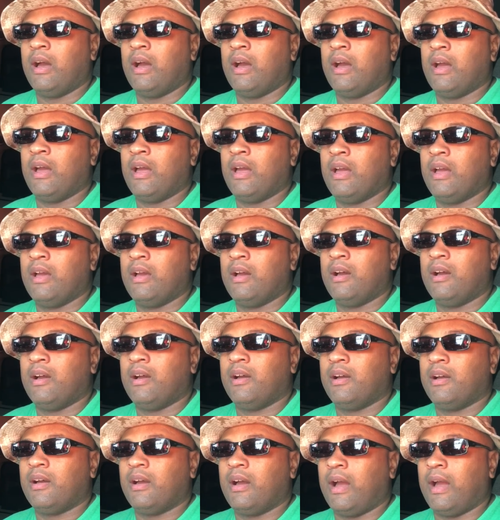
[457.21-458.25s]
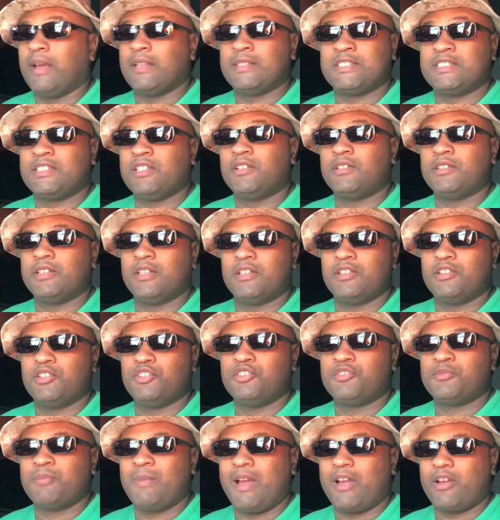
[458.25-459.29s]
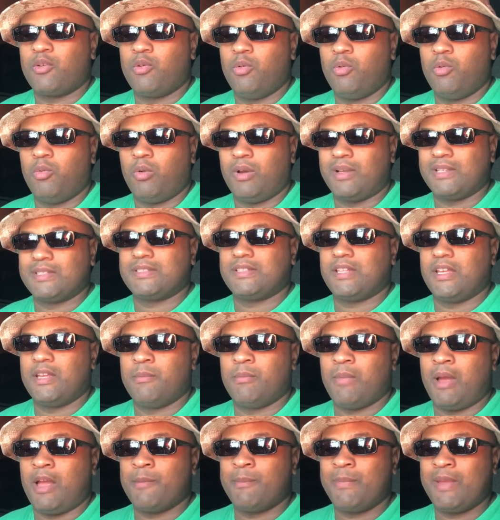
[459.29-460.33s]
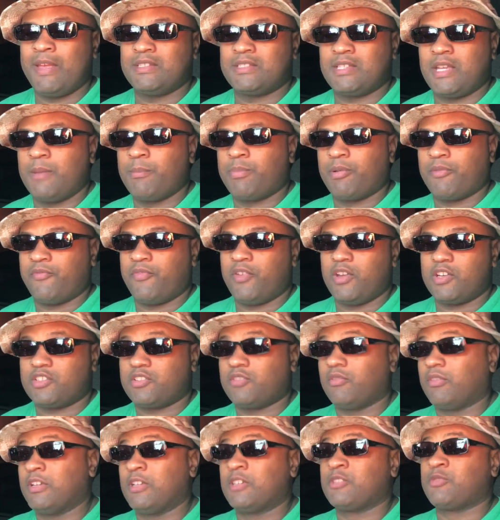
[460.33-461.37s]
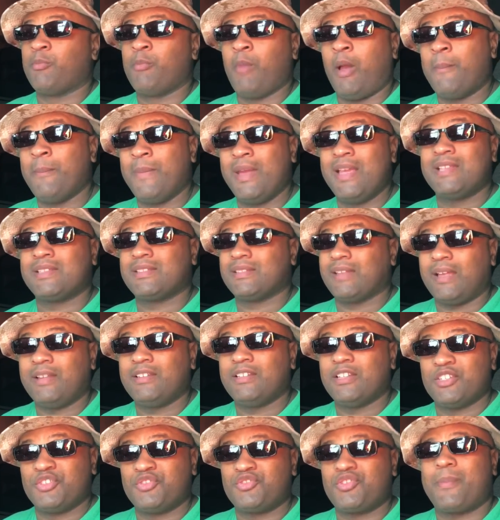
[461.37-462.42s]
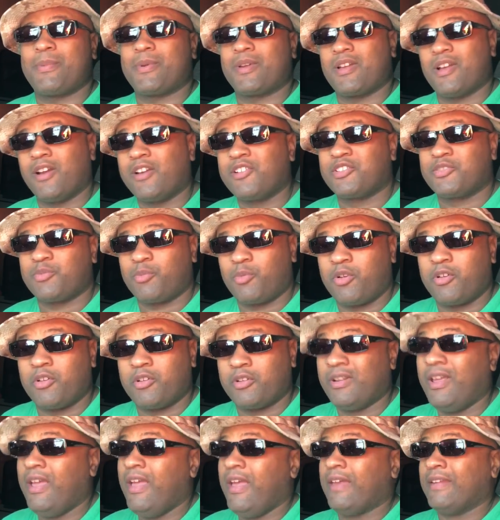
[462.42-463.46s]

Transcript: I still didn't lose my cool. I maintained professional. It's amazing I didn't drop a curse word.